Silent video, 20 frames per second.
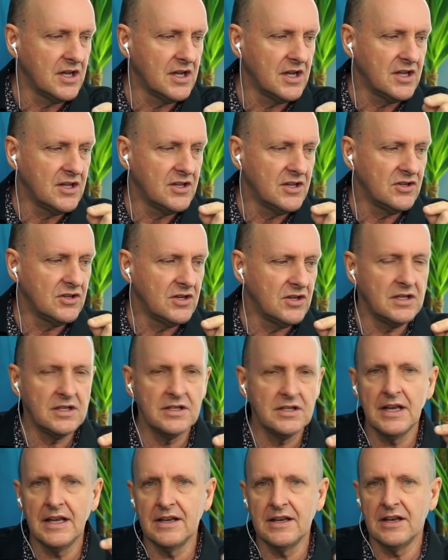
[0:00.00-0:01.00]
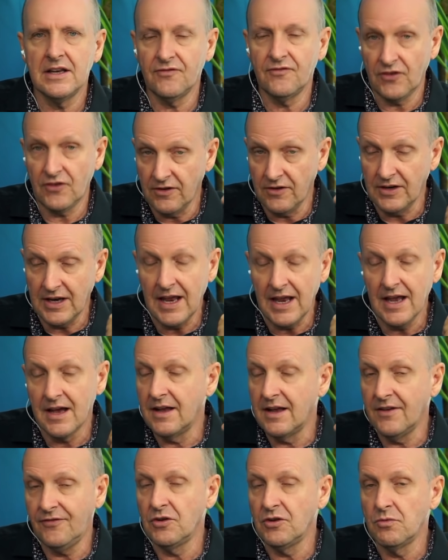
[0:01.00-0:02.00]

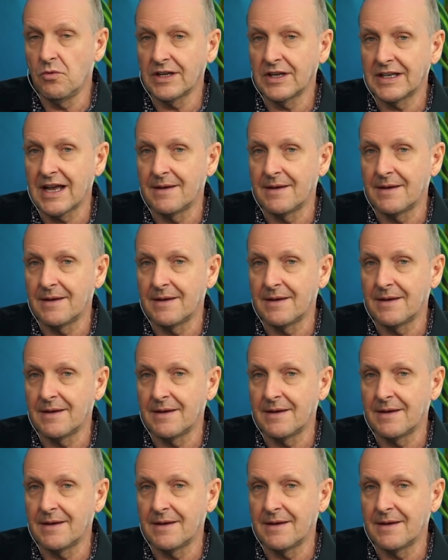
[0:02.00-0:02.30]
if you want to come